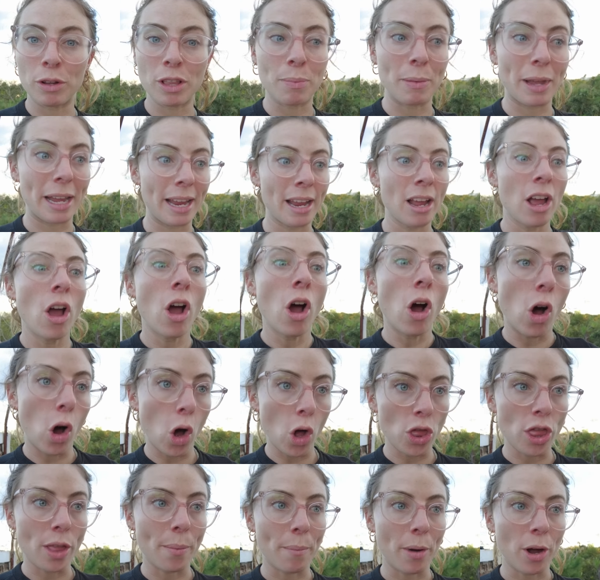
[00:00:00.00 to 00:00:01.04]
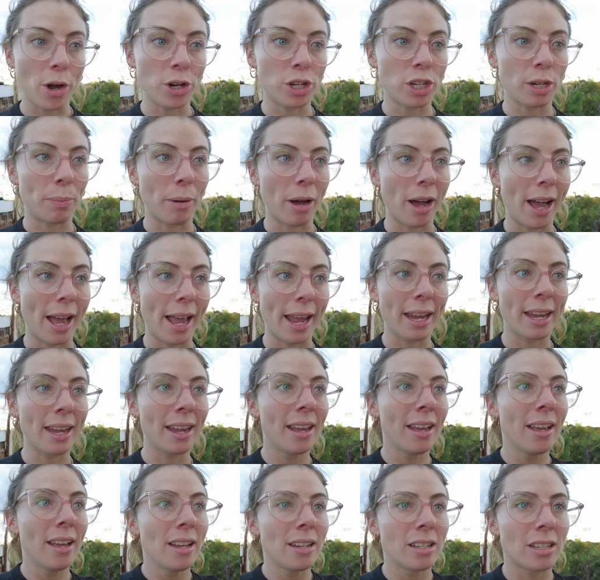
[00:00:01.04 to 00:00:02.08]
with me on the motorbike
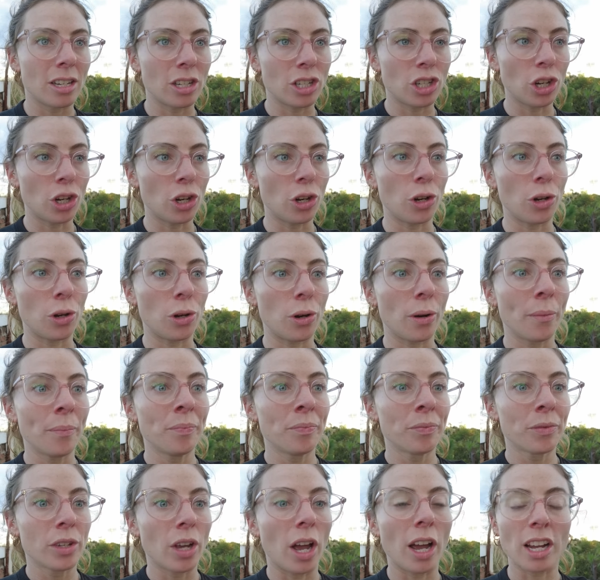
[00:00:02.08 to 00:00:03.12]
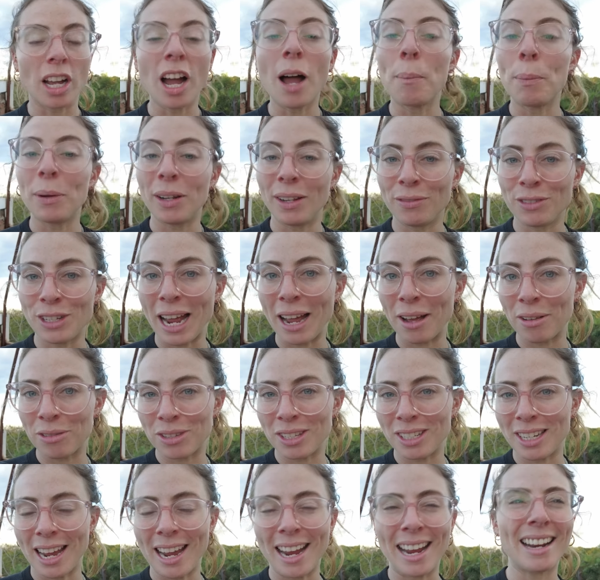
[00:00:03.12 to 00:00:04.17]
to do a couple of towns
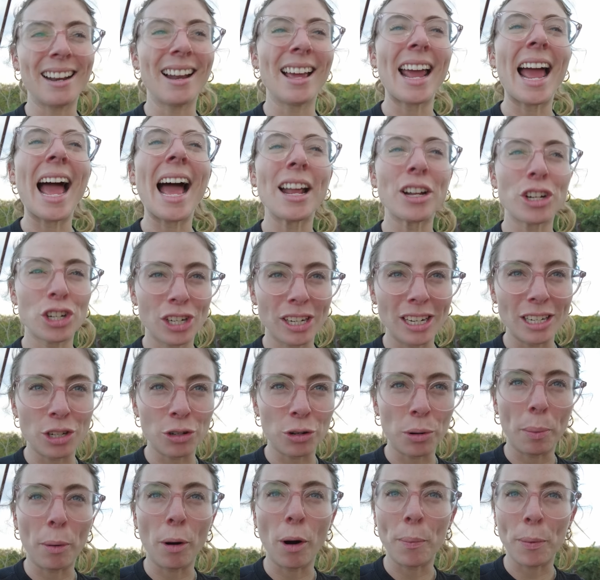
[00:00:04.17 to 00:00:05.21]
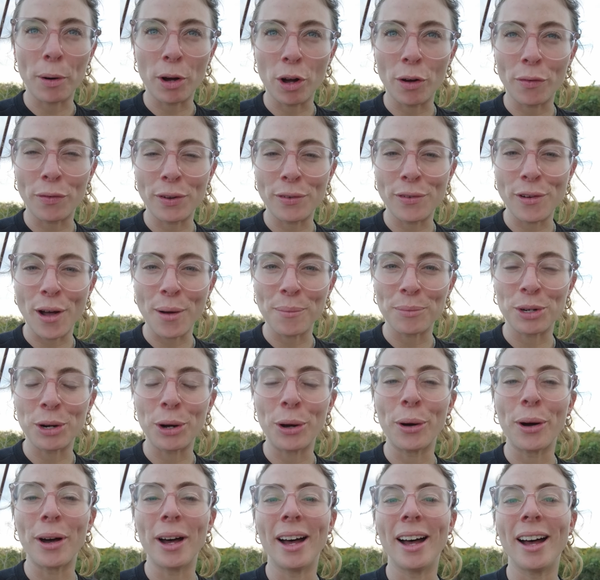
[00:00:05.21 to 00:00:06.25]
a day and like actually do a proper coffee farm
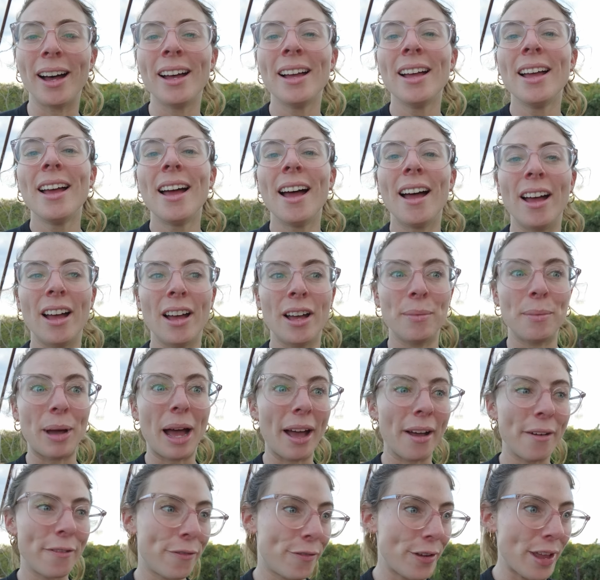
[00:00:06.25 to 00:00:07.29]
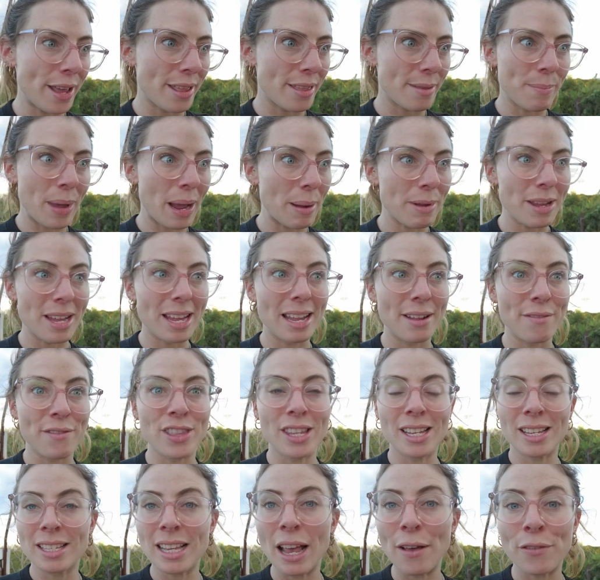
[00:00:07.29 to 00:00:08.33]
tour, um, fit maybe even
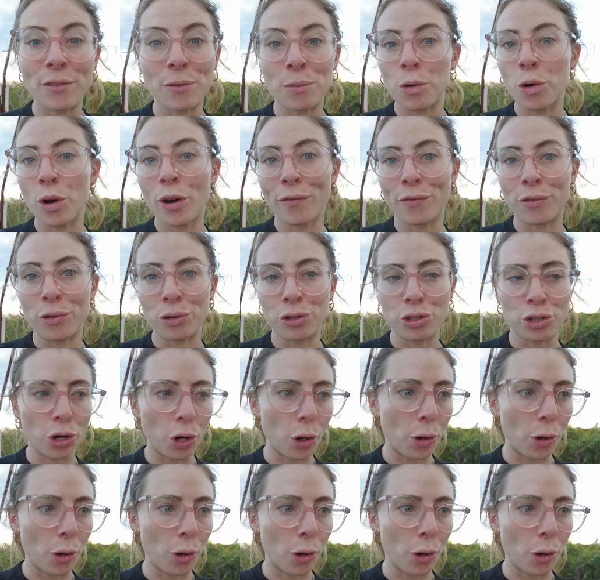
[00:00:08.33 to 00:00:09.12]
the Seven Waterfalls